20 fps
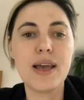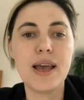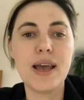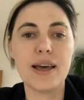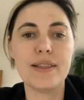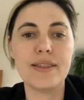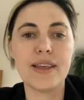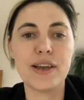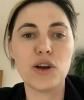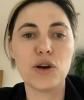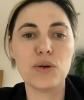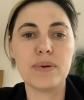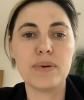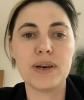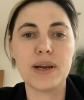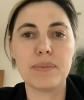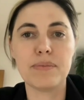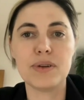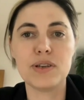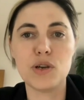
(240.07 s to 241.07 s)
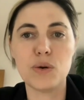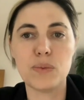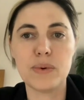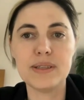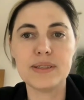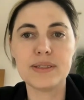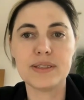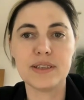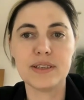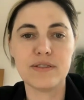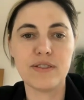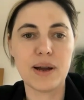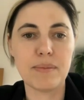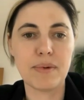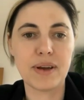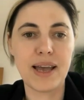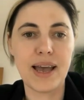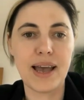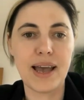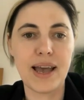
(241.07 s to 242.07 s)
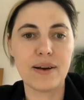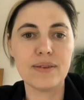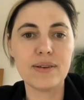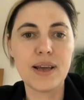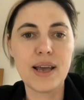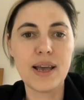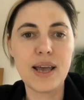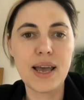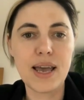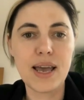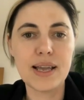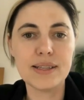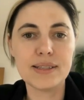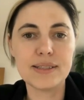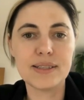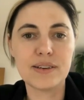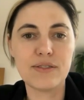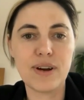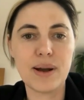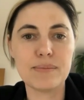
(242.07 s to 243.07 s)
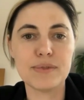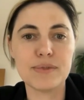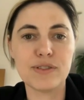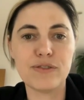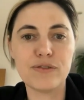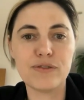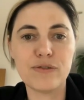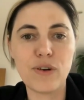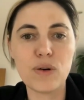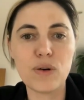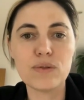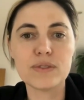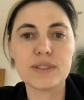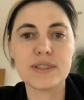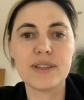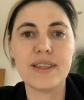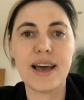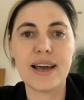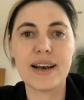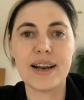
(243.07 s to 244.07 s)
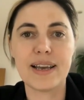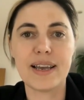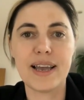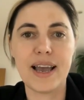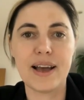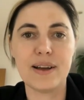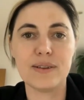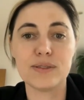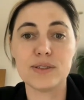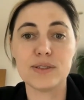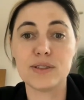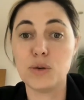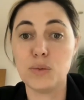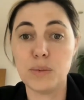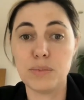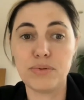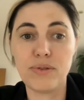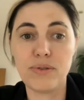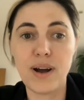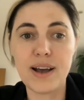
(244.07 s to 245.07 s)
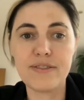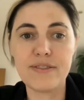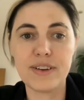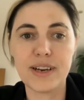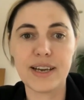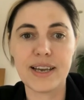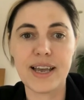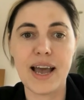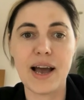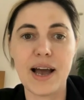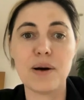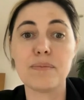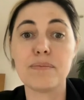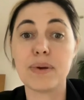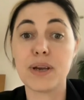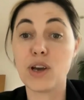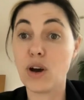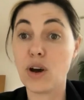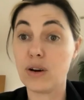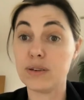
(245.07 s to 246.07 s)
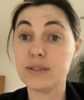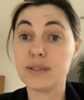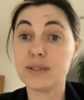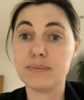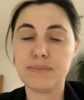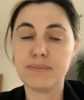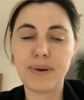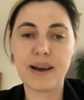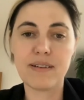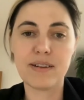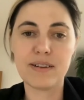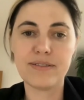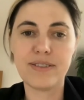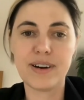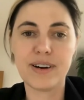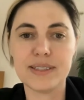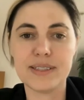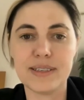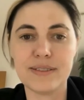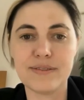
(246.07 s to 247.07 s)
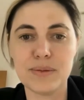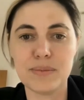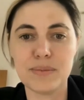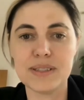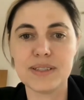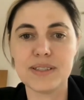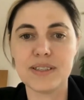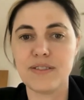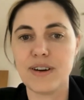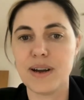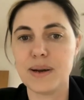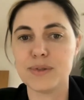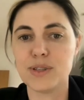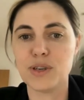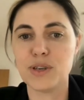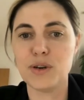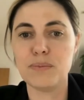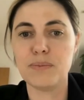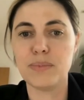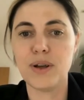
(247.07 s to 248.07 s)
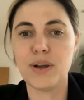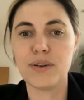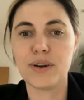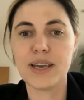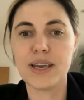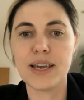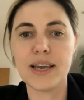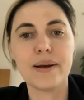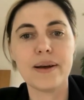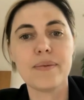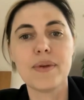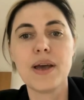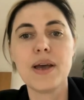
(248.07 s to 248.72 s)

and they open up a new Instagram account, Instagram defaults that account to a private account because, paraphrasing from Instagram's own blog here,